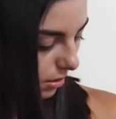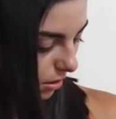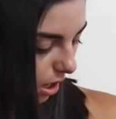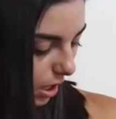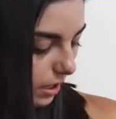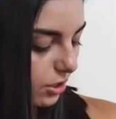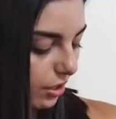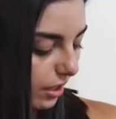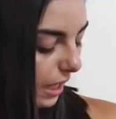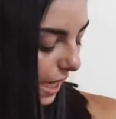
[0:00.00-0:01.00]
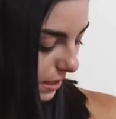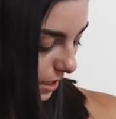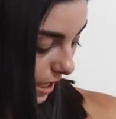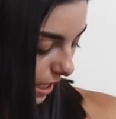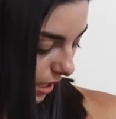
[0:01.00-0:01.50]
on to the last
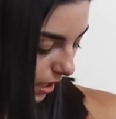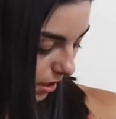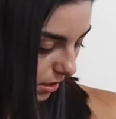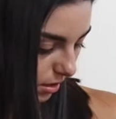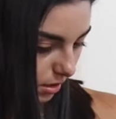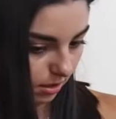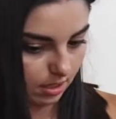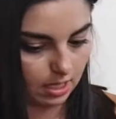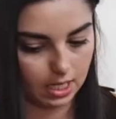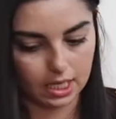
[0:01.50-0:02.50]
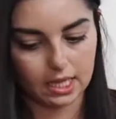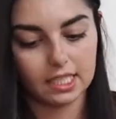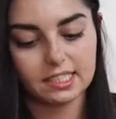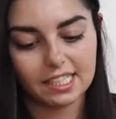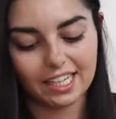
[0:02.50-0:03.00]
thing.
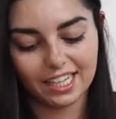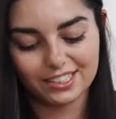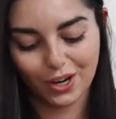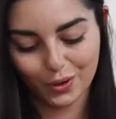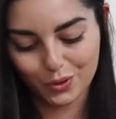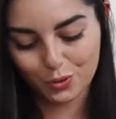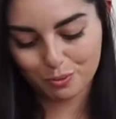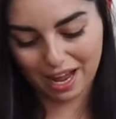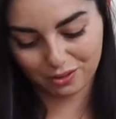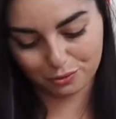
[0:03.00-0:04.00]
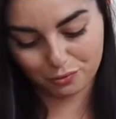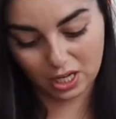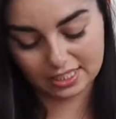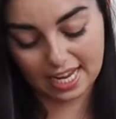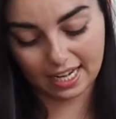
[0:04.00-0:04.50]
This is our new bathroom
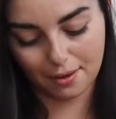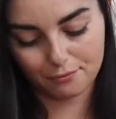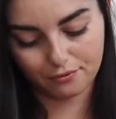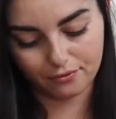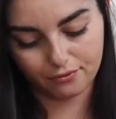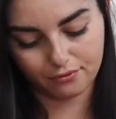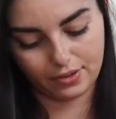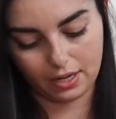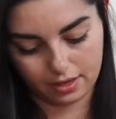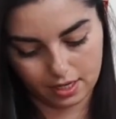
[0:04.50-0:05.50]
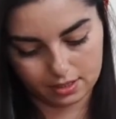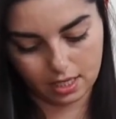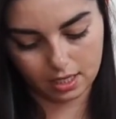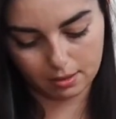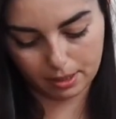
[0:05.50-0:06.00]
faucet, and I'm very
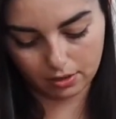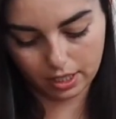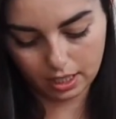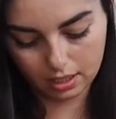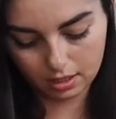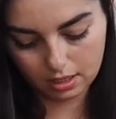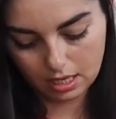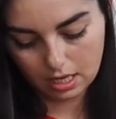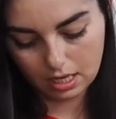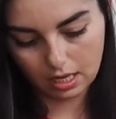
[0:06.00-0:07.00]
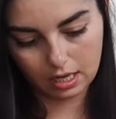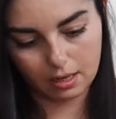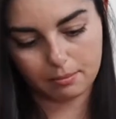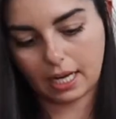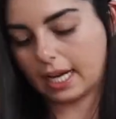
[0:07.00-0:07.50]
excited about it.
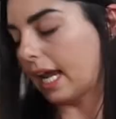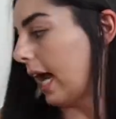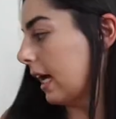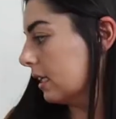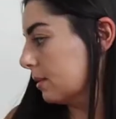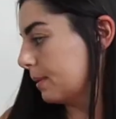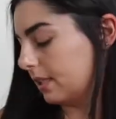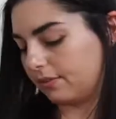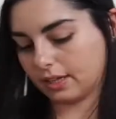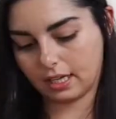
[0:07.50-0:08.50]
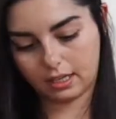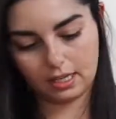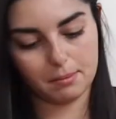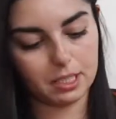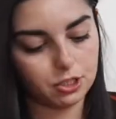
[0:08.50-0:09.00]
I had a specific
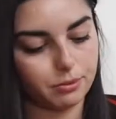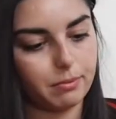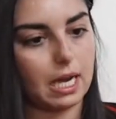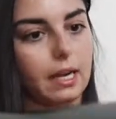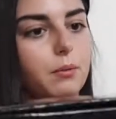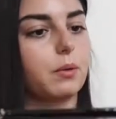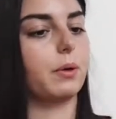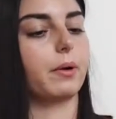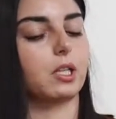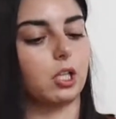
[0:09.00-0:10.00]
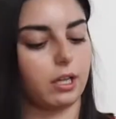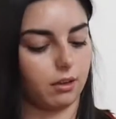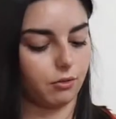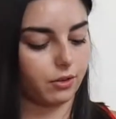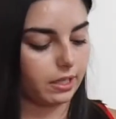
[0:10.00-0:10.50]
image in mind when we were looking
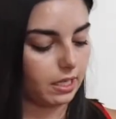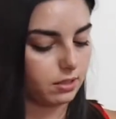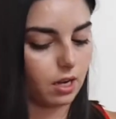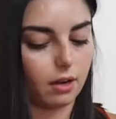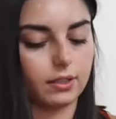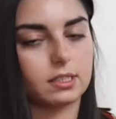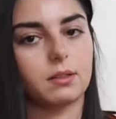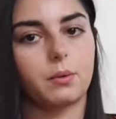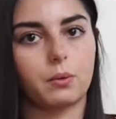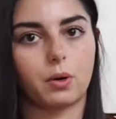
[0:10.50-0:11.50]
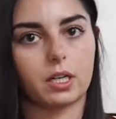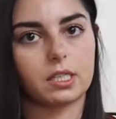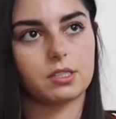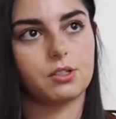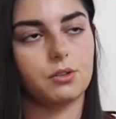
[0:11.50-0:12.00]
for these. Obviously we wanted to